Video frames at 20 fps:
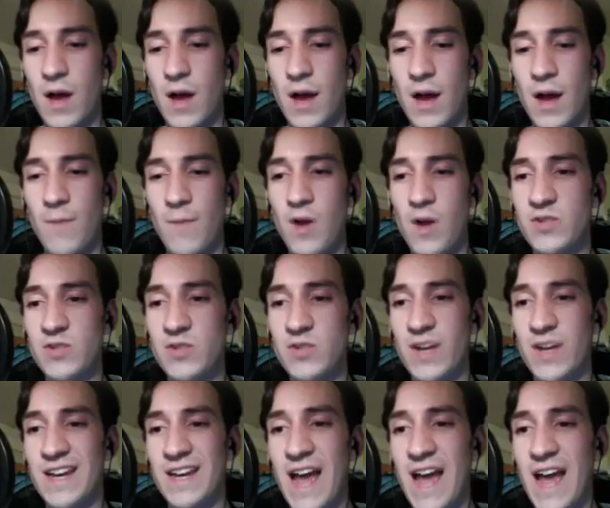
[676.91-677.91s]
Also, I
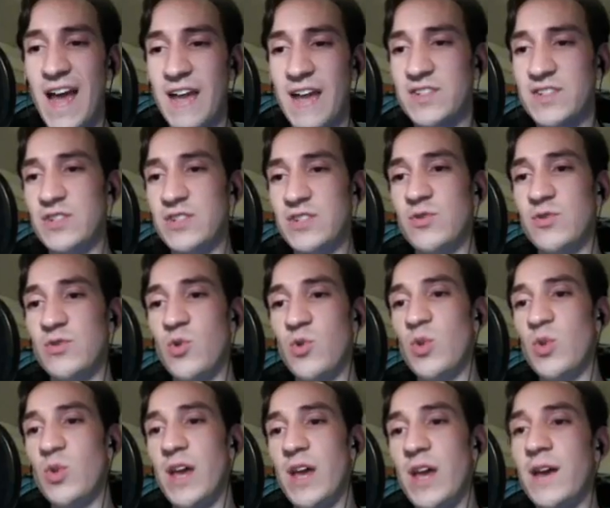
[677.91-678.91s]
didn't ask you,
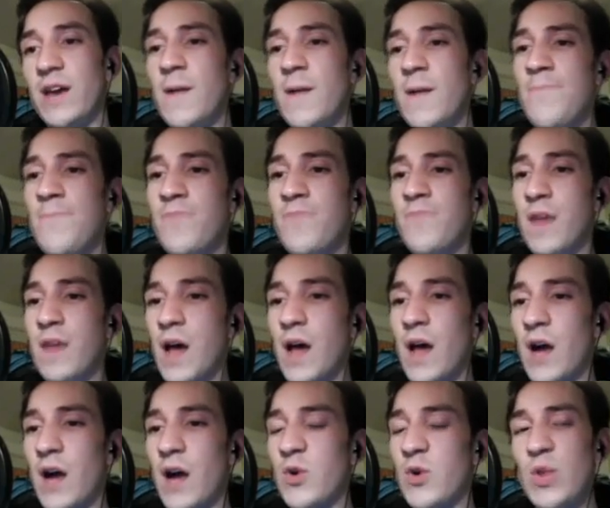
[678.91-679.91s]
Kool-Aid.
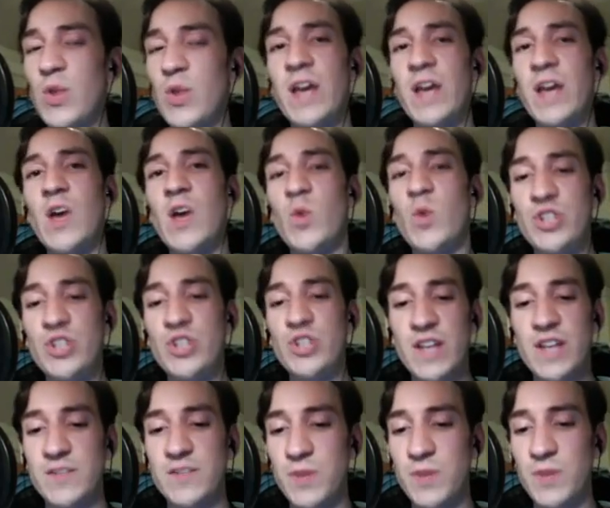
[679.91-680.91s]
Kool-Aid, would you like to
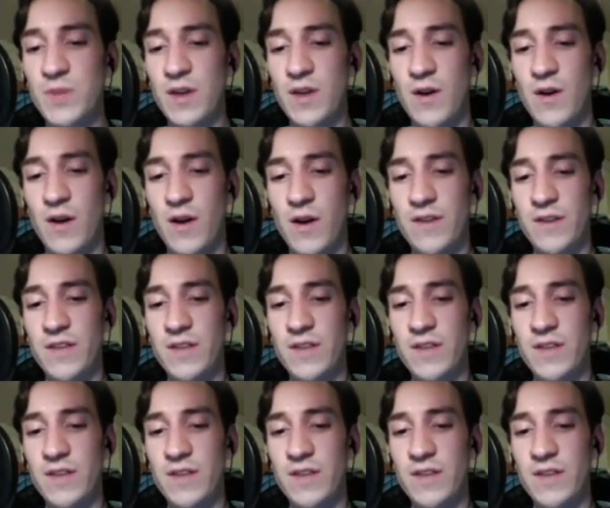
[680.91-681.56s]
be on the...